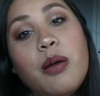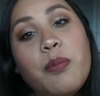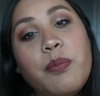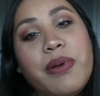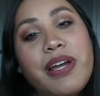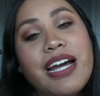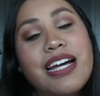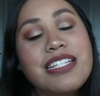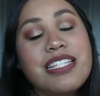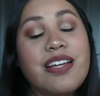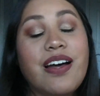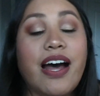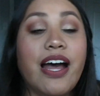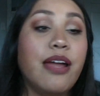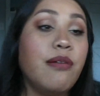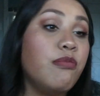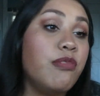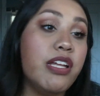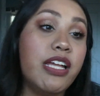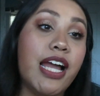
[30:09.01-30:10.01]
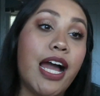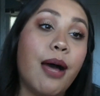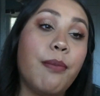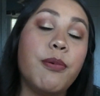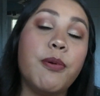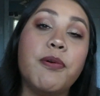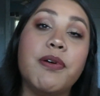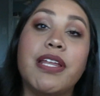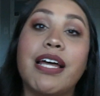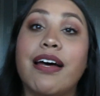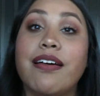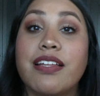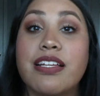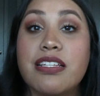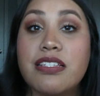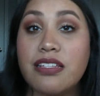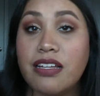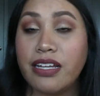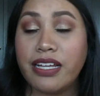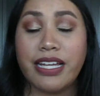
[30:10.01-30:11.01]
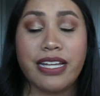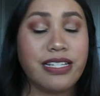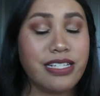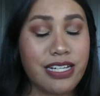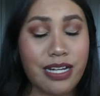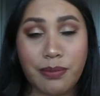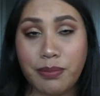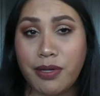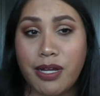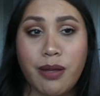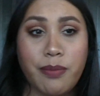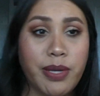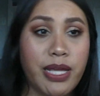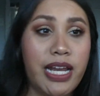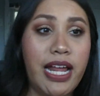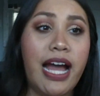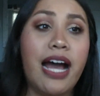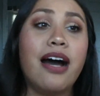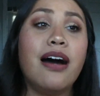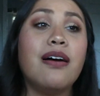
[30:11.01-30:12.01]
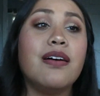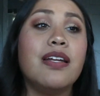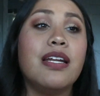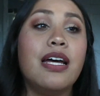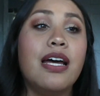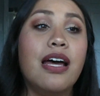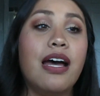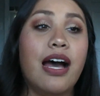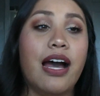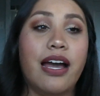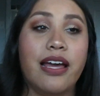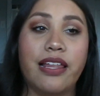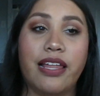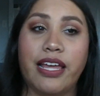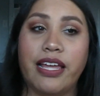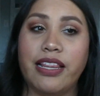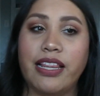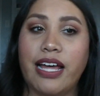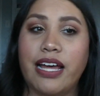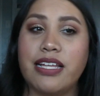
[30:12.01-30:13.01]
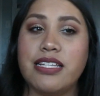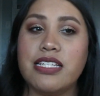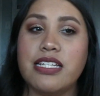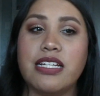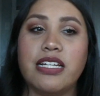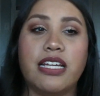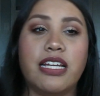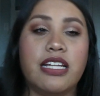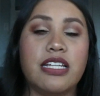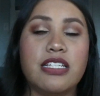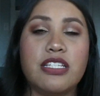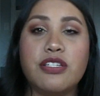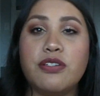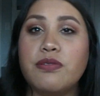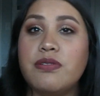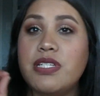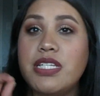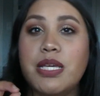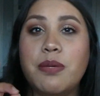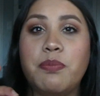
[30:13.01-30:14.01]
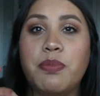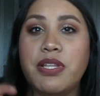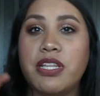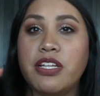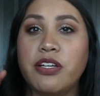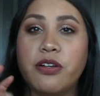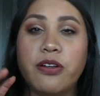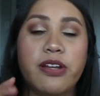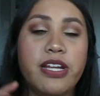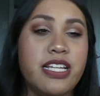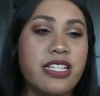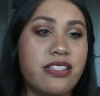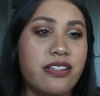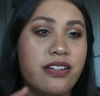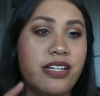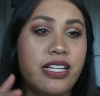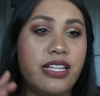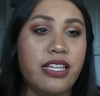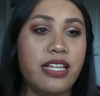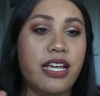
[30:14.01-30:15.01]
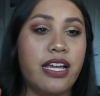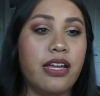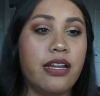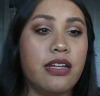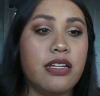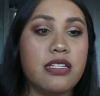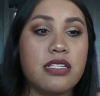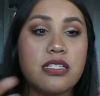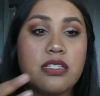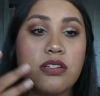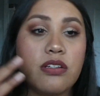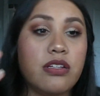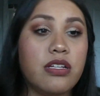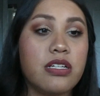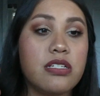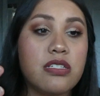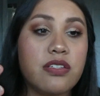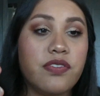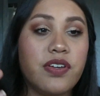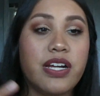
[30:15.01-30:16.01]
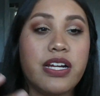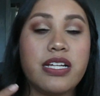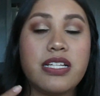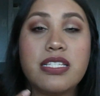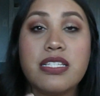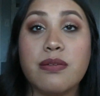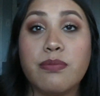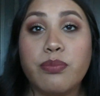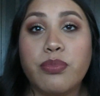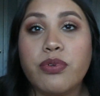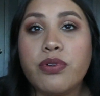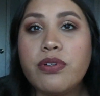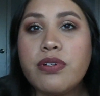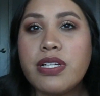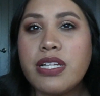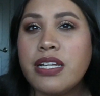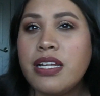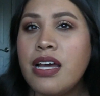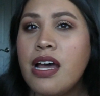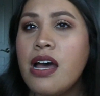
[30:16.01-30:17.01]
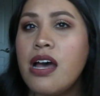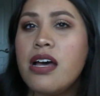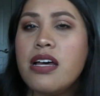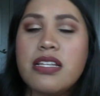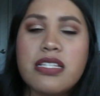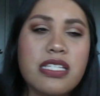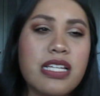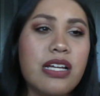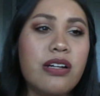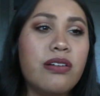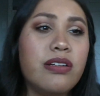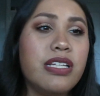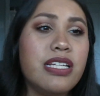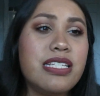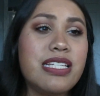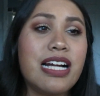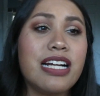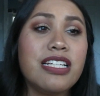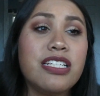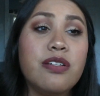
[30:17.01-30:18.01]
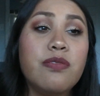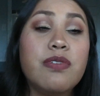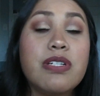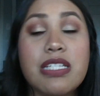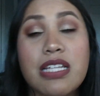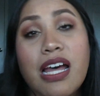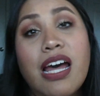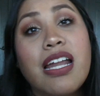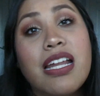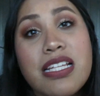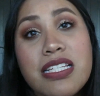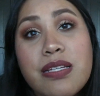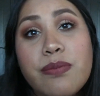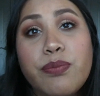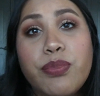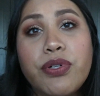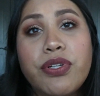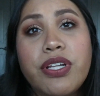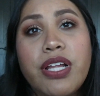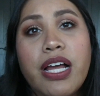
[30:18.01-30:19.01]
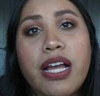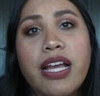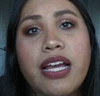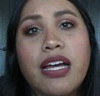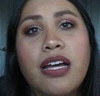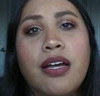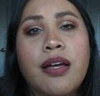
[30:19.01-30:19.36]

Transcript: But yeah, so I'm really happy with how this look ended up coming out. I like that it didn't get too deep in the crease or anything, and it still looks very simple and subtle. And this actually was a kind of simple look.